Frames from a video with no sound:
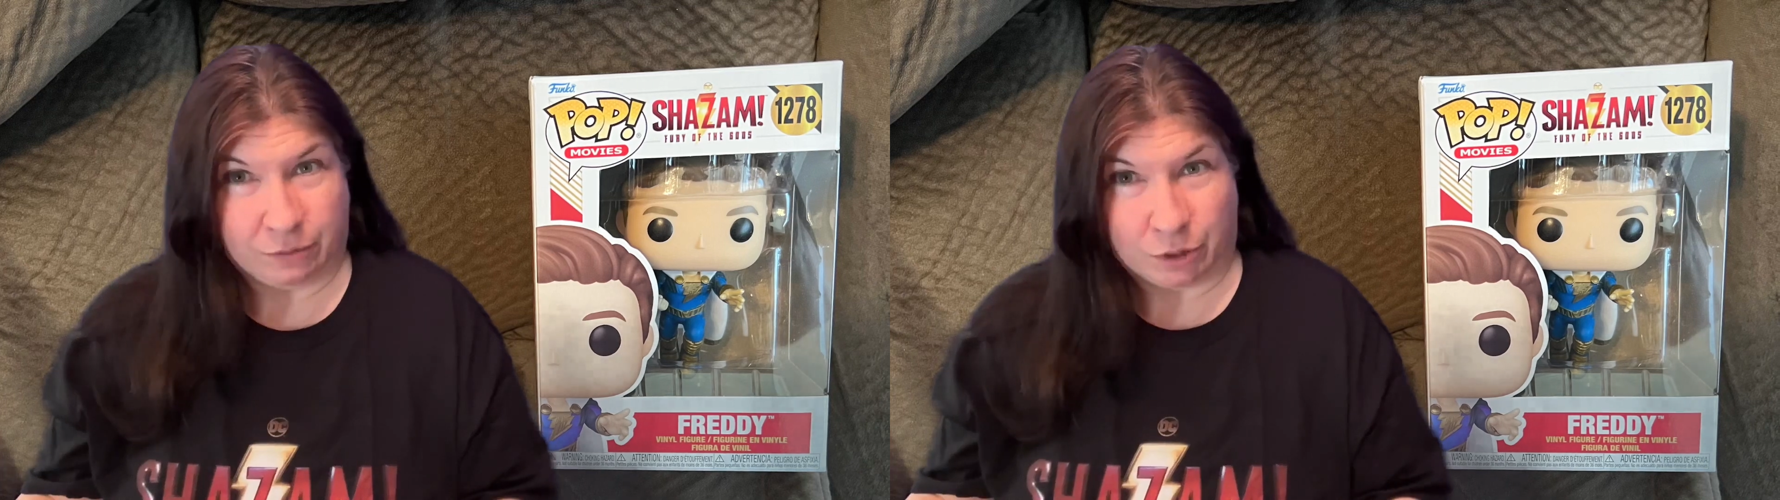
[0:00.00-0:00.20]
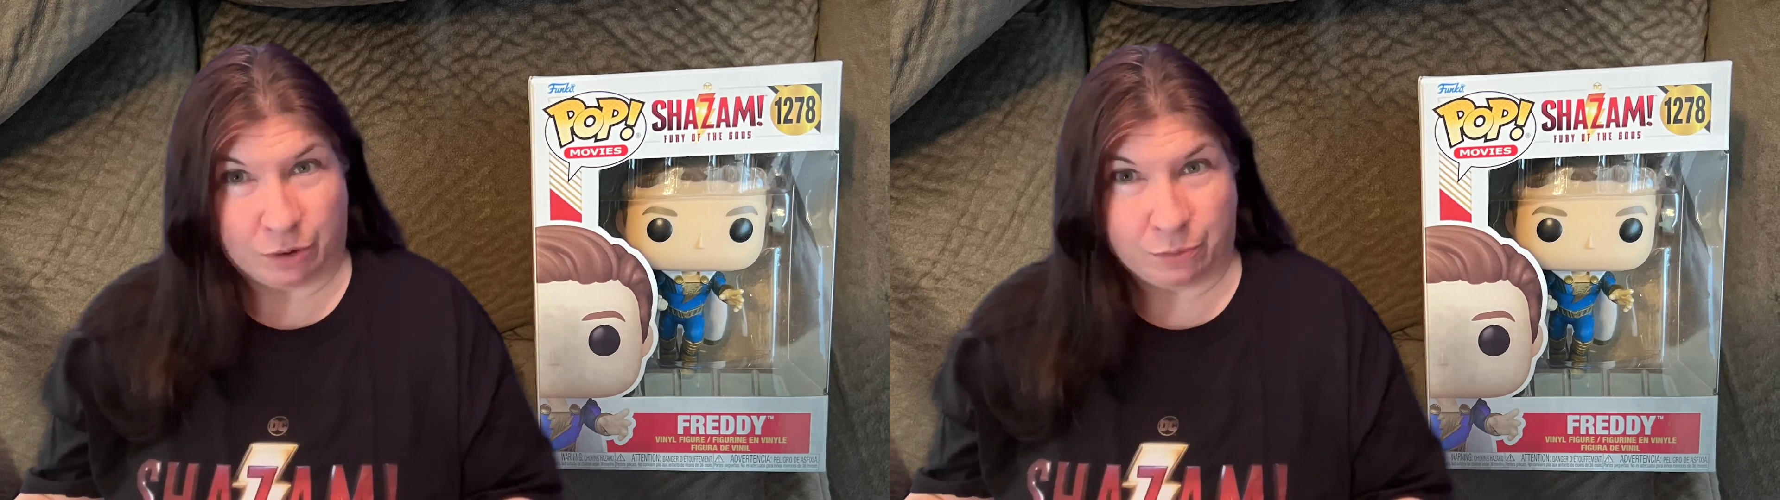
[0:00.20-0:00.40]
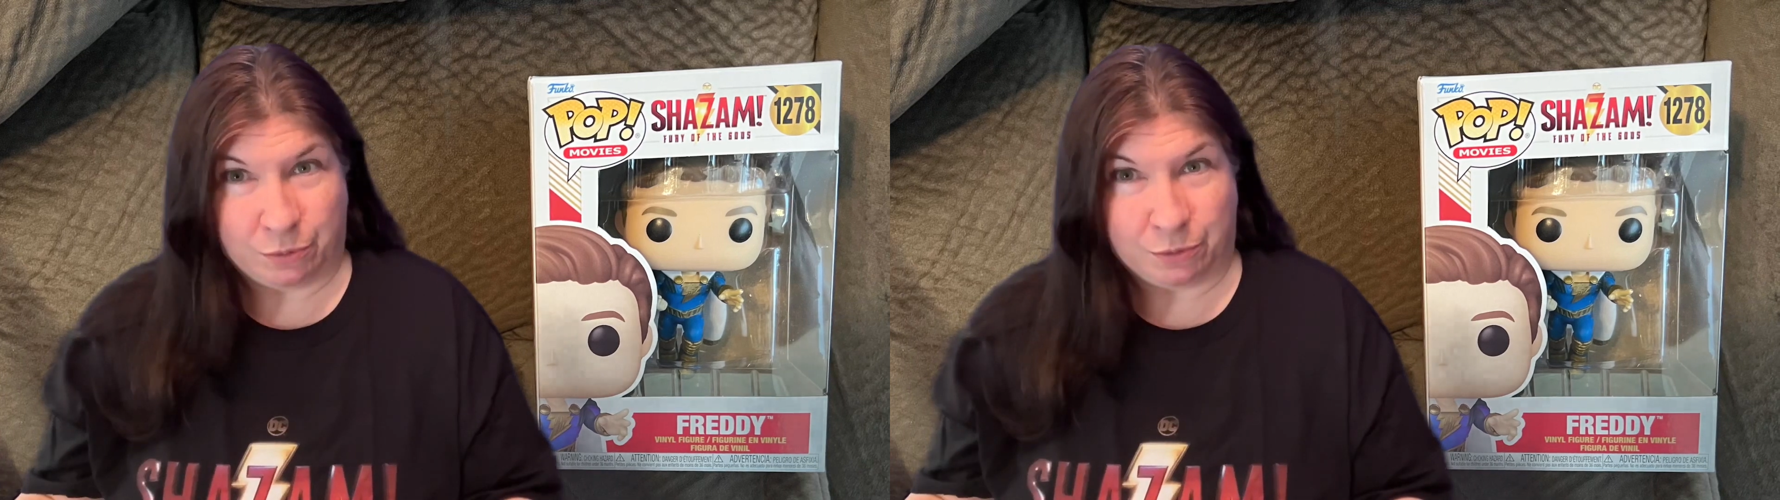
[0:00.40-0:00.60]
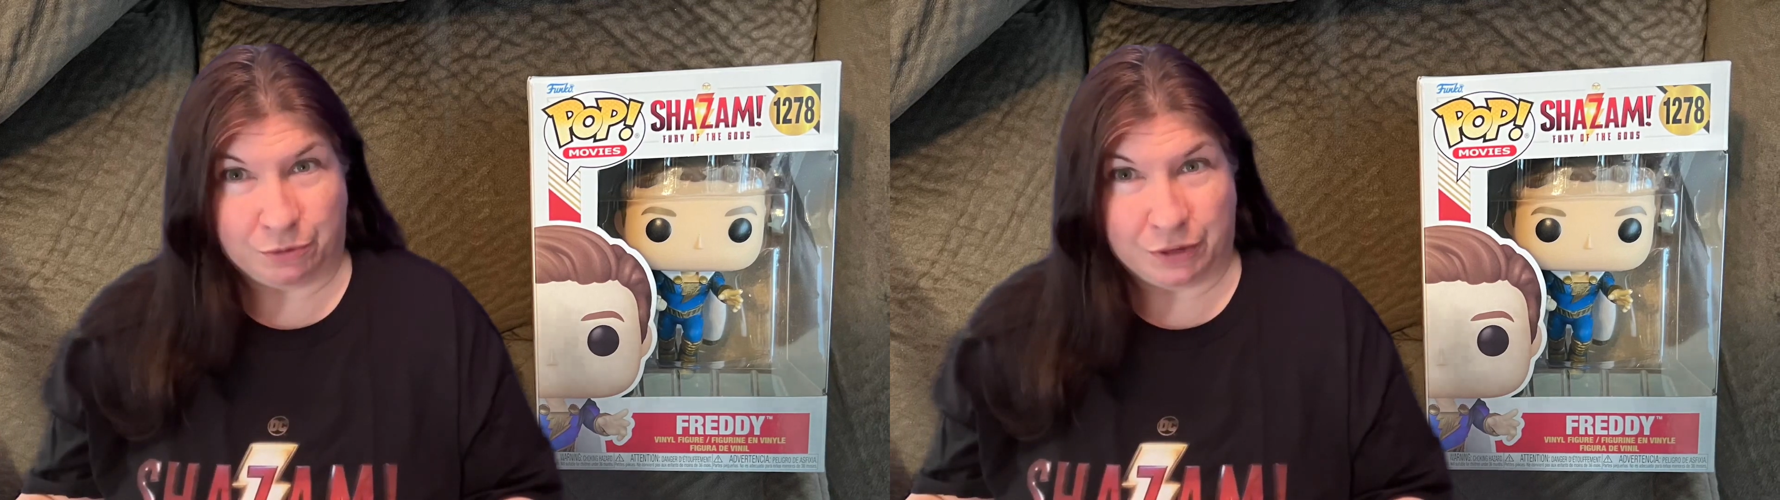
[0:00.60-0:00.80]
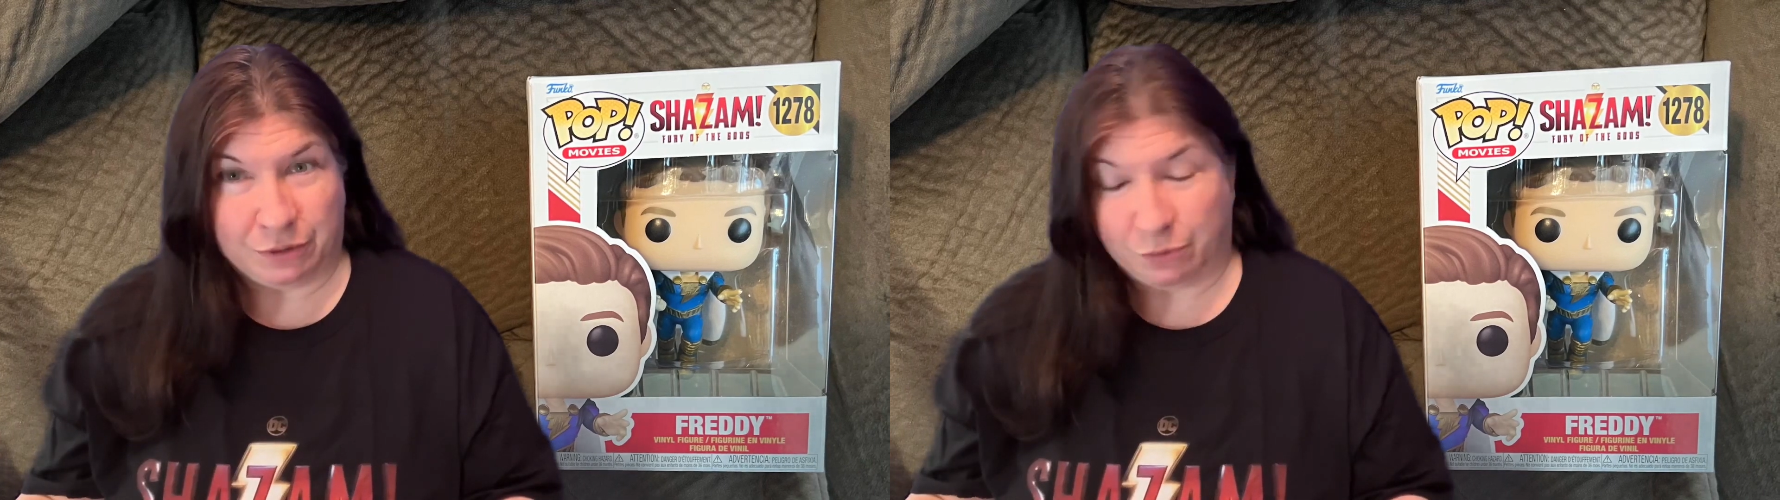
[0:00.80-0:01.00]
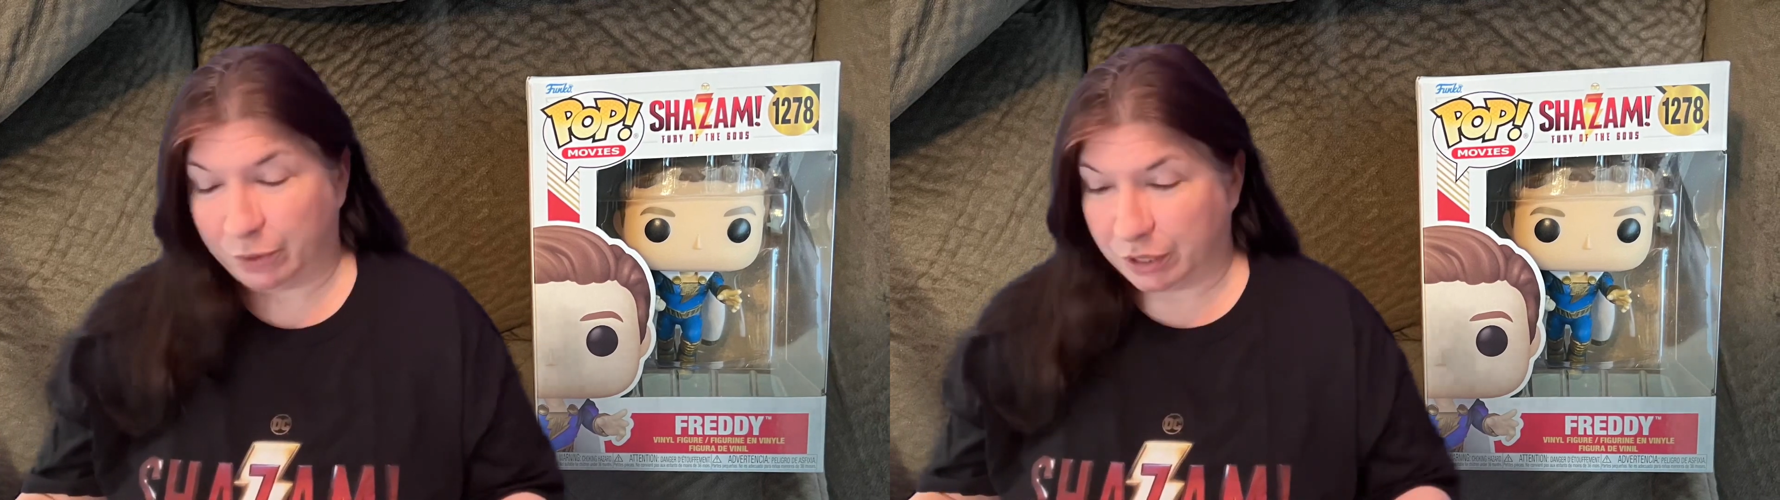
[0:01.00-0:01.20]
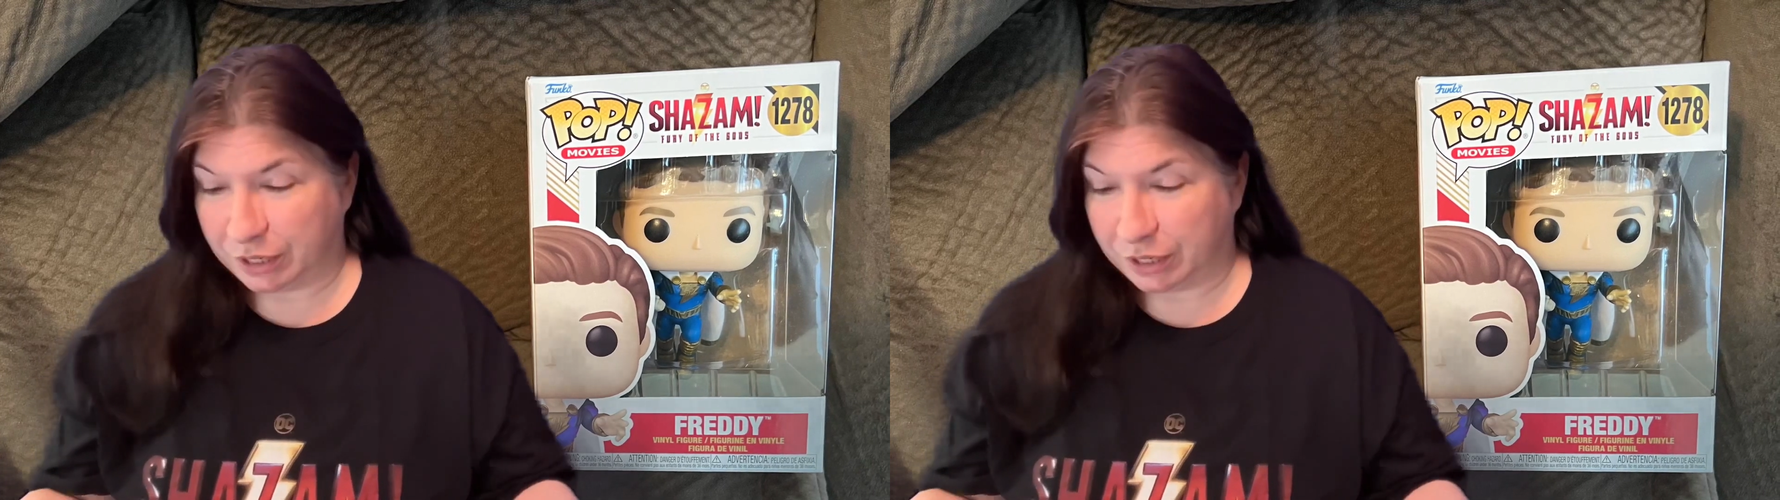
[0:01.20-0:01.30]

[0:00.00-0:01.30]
were in the movie, whether